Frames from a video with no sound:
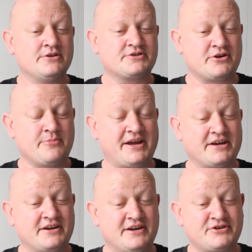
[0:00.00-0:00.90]
So you make
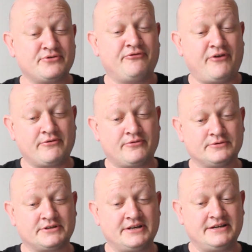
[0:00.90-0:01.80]
an initial phone call
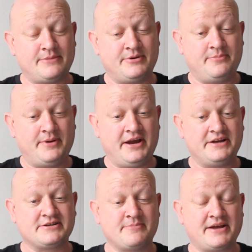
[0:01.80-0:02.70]
to
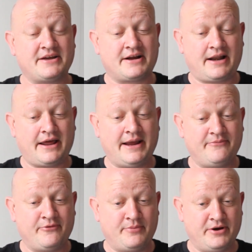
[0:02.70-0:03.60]
DWP to make a claim
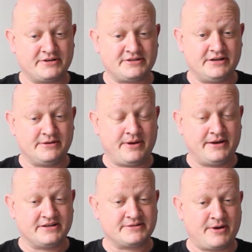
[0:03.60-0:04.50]
for personal
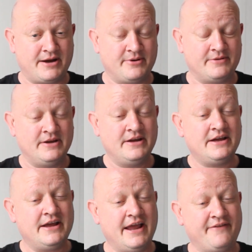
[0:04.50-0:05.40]
independence payment
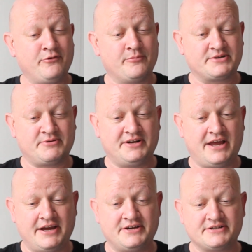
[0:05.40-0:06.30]
if you're between the
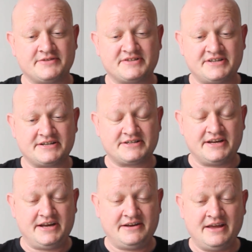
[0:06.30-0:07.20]
ages of
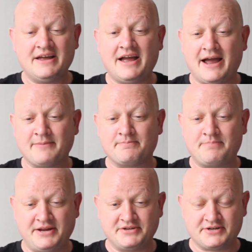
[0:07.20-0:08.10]
16 and
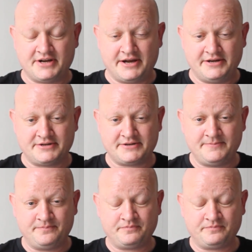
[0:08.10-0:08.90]
pension age.